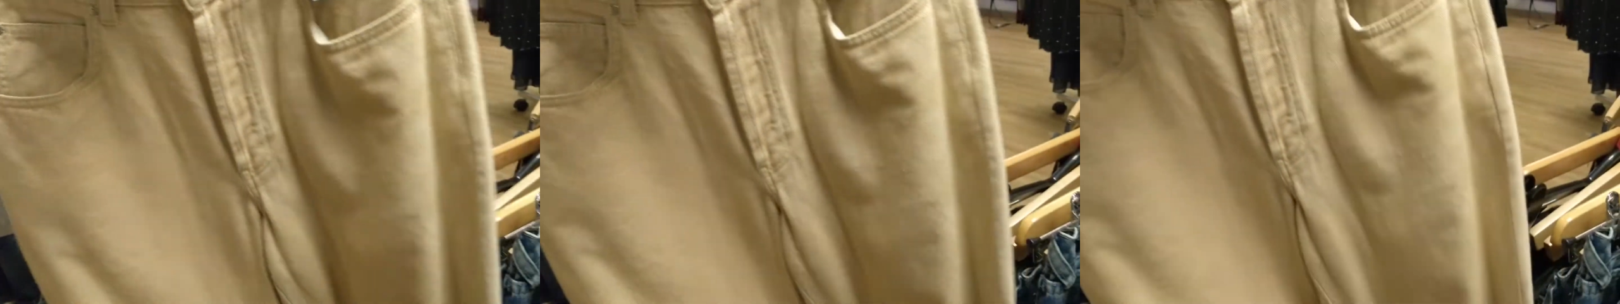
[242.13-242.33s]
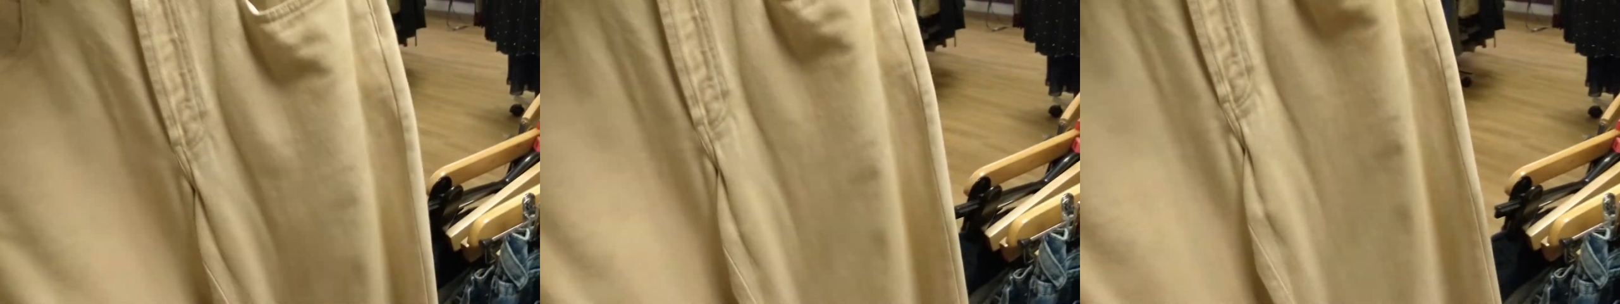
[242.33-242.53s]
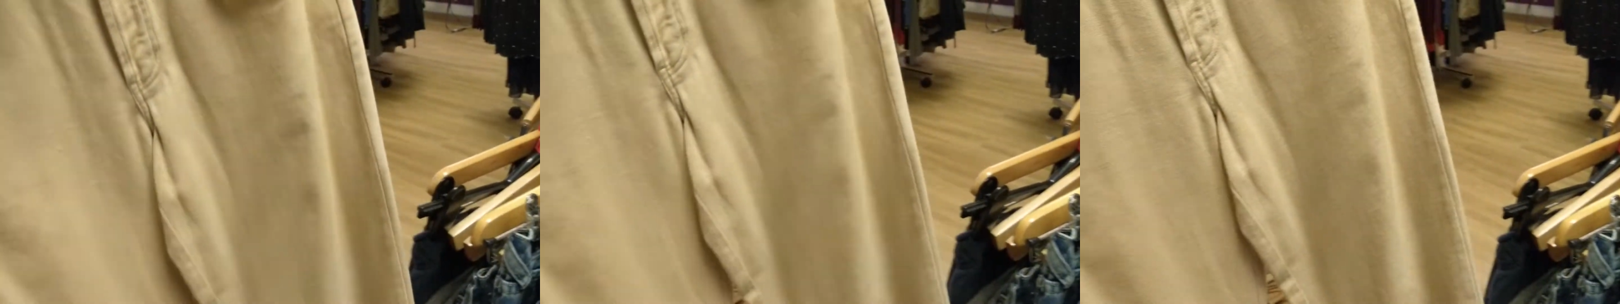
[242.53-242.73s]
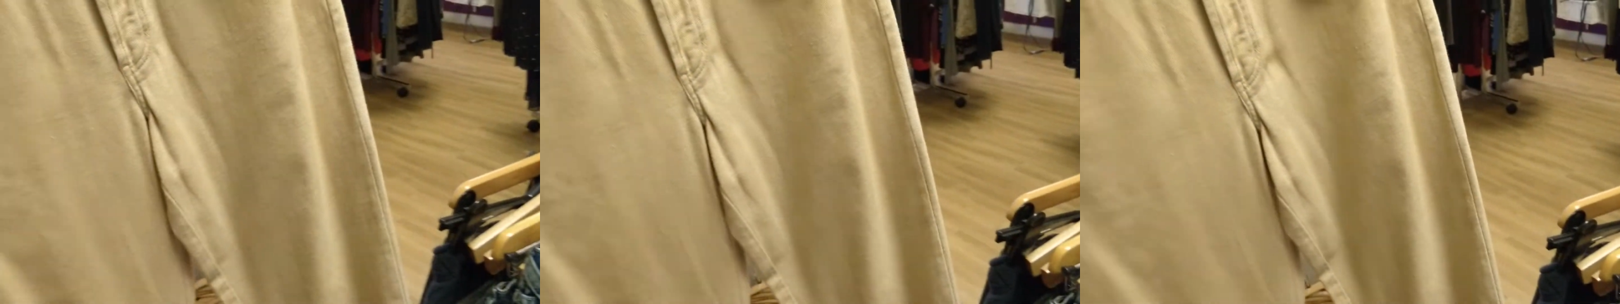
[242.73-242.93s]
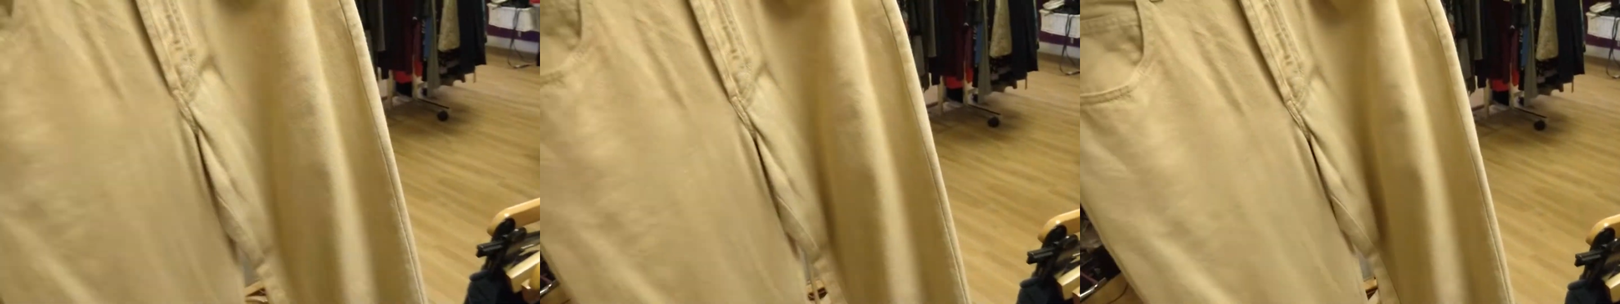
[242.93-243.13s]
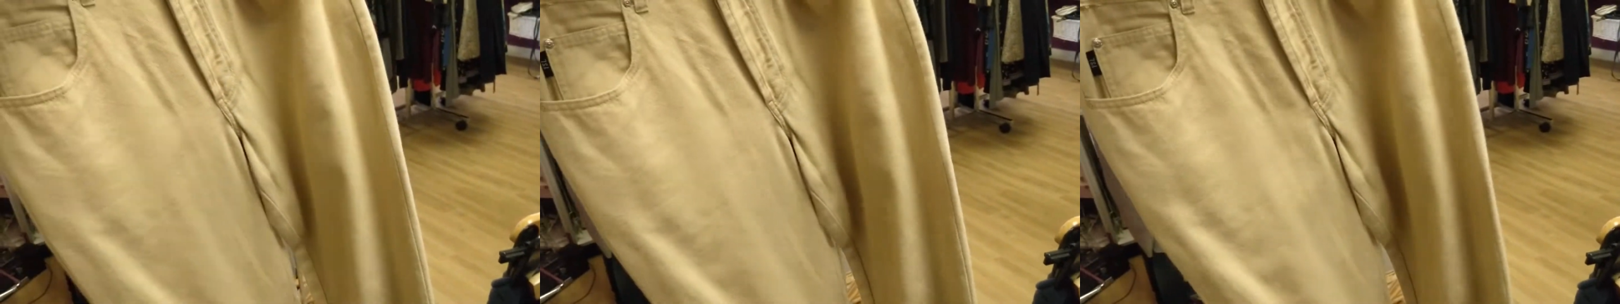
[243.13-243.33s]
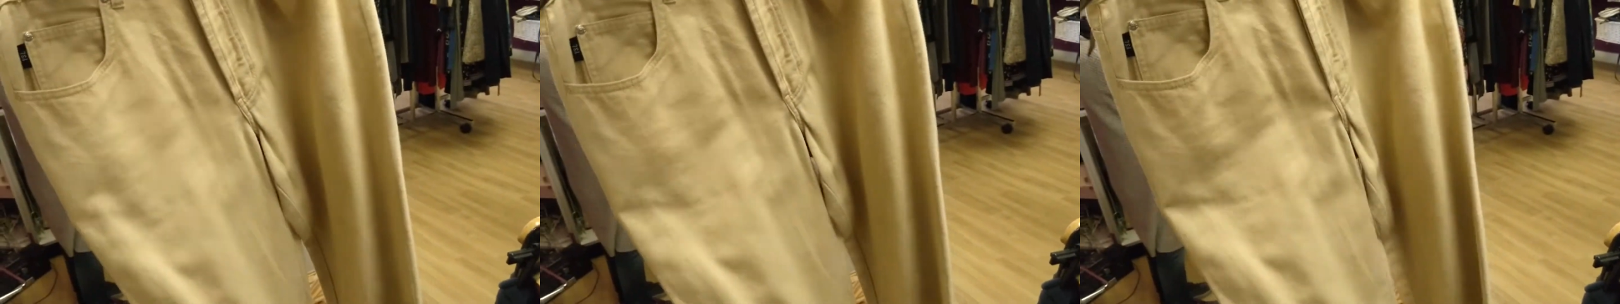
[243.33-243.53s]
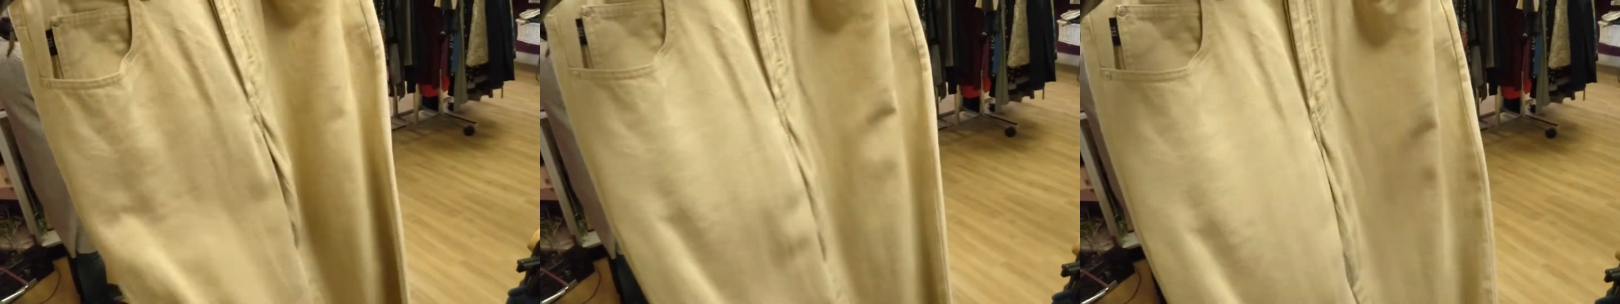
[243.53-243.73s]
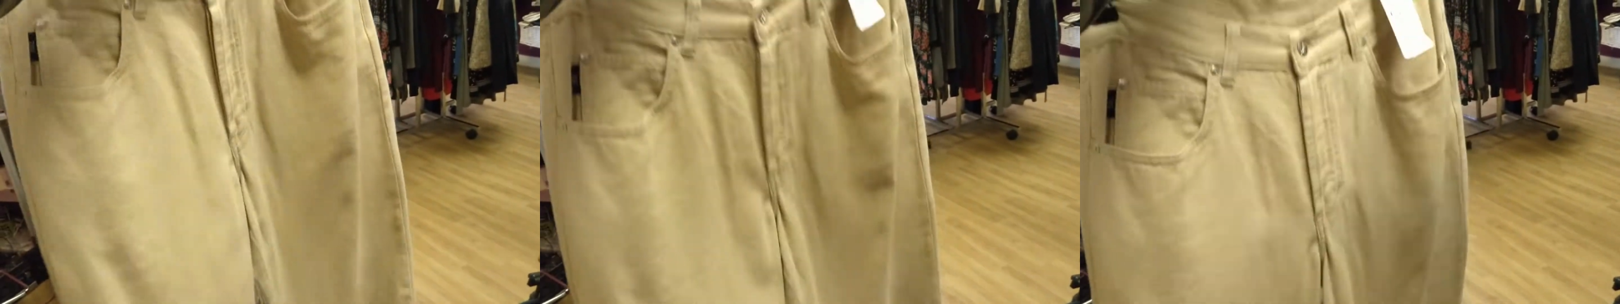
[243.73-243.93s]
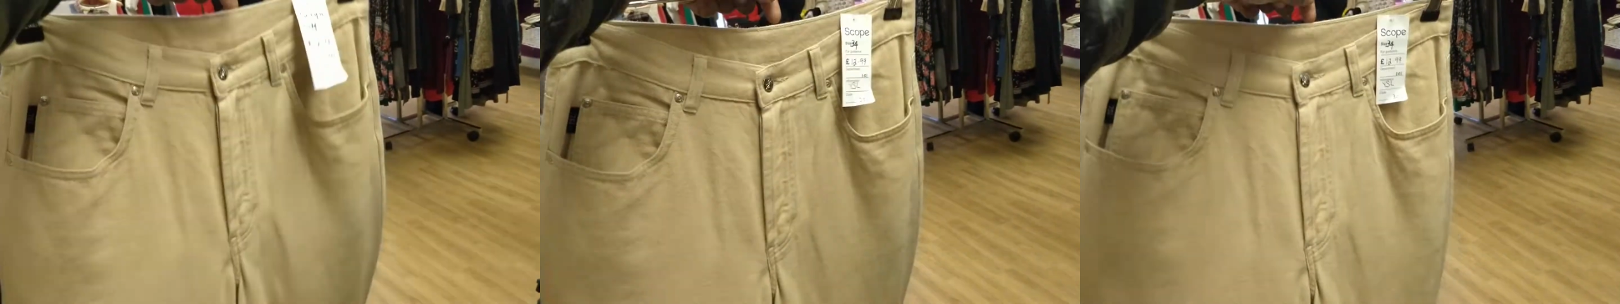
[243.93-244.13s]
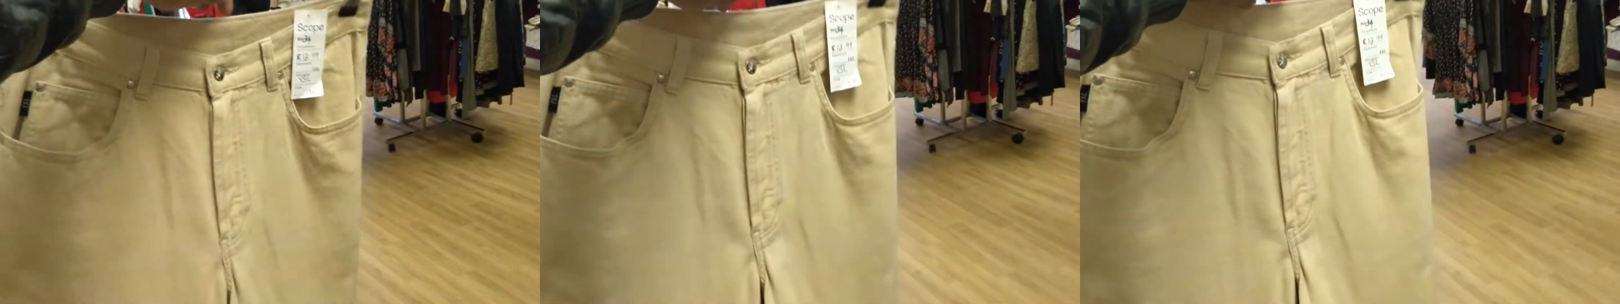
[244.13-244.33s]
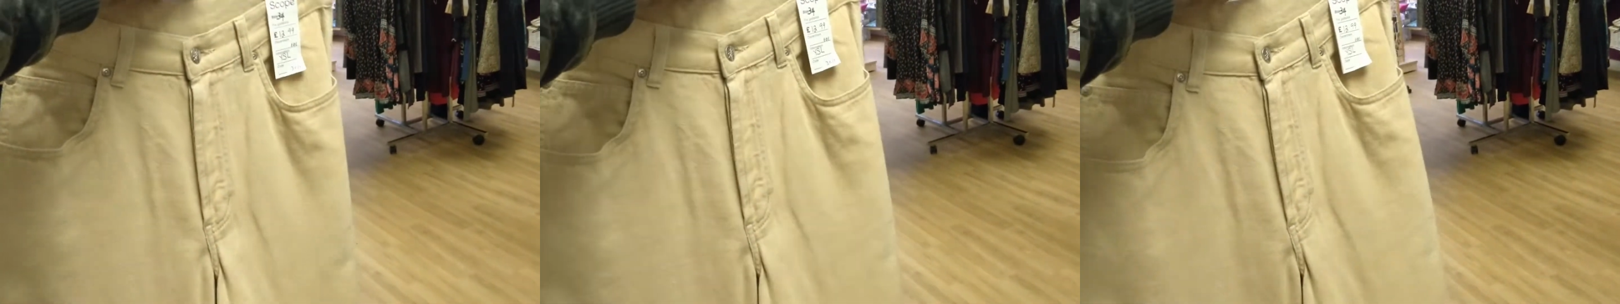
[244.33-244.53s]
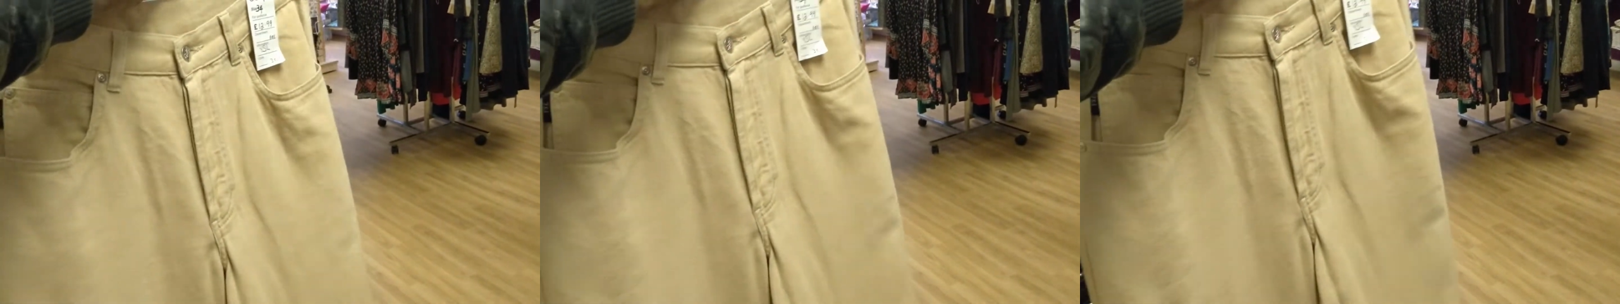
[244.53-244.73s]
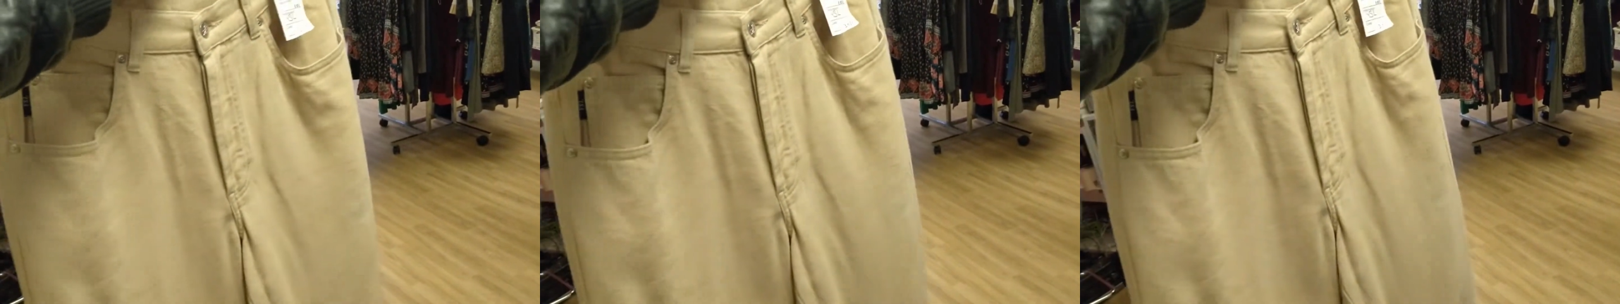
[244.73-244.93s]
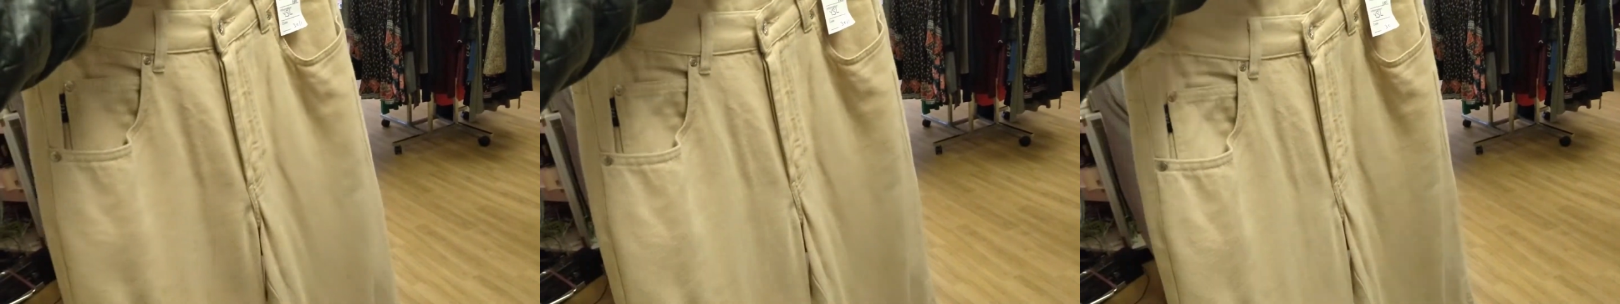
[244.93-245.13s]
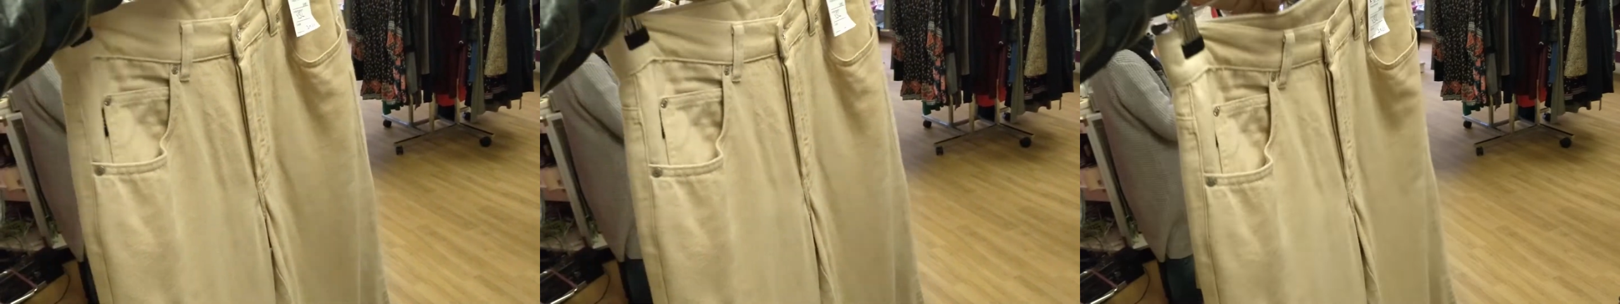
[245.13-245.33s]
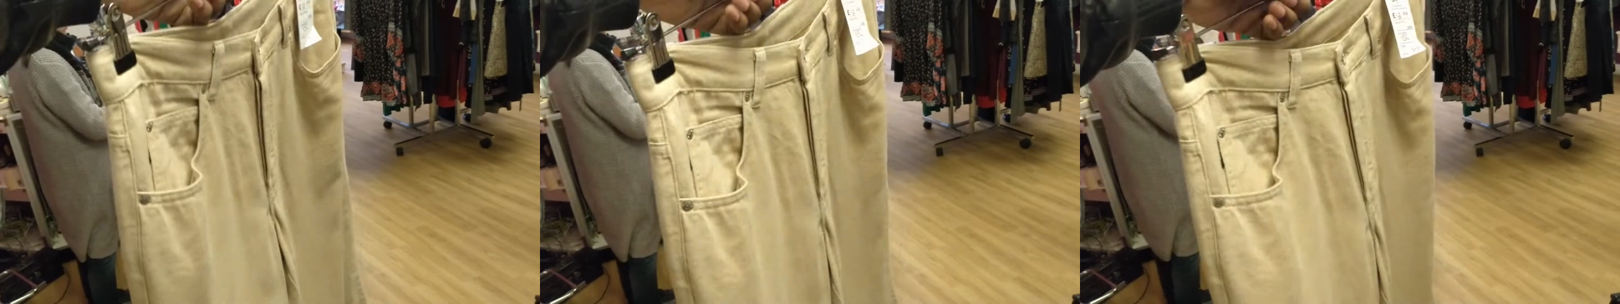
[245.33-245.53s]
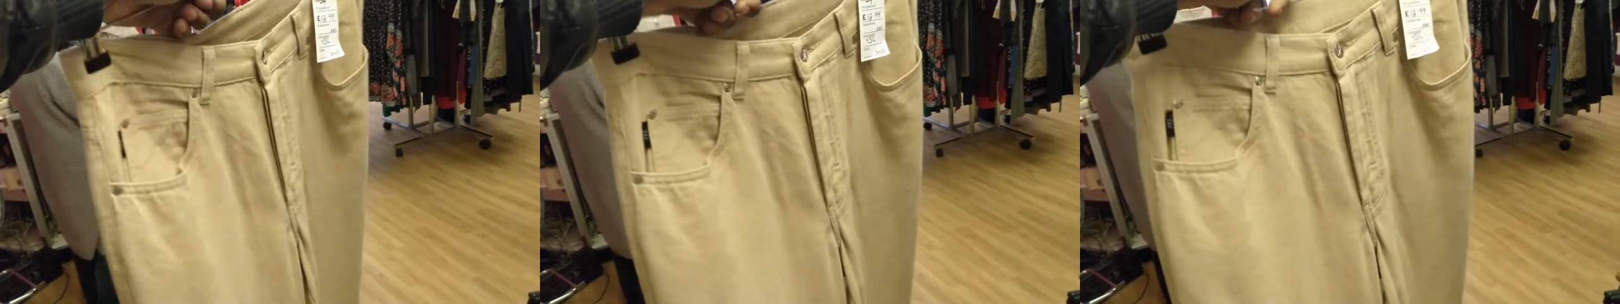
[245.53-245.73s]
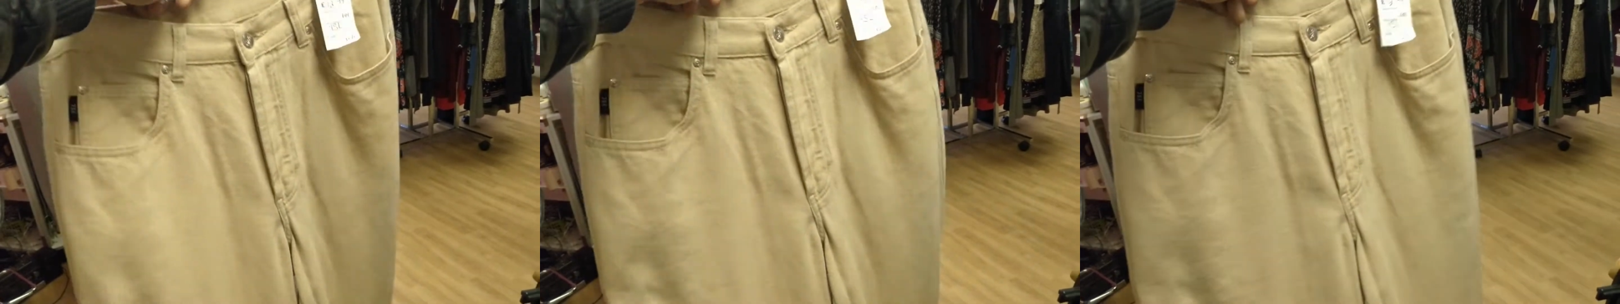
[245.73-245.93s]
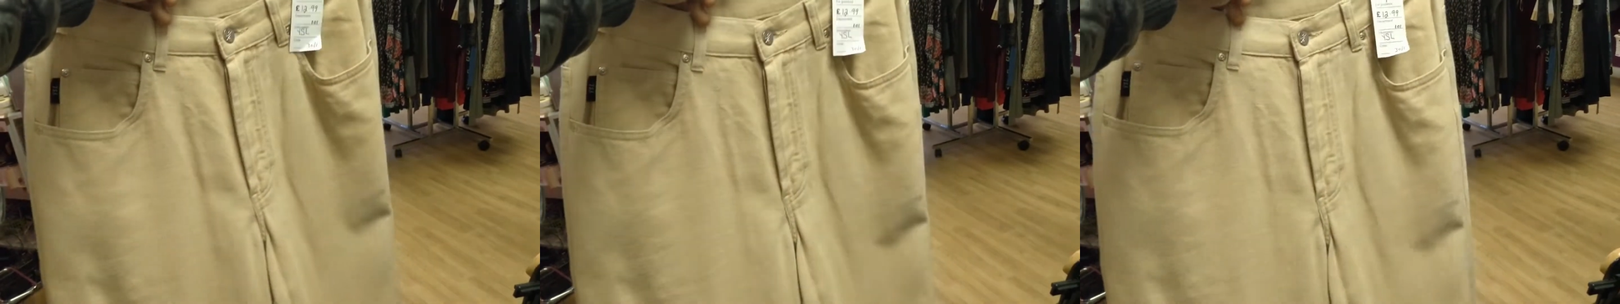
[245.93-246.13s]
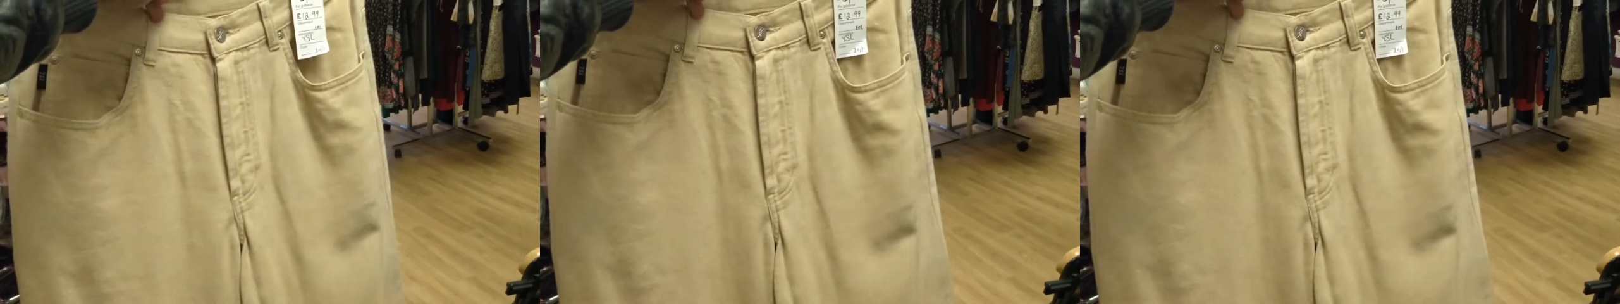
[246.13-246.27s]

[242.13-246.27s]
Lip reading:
[unreadable: no face in view]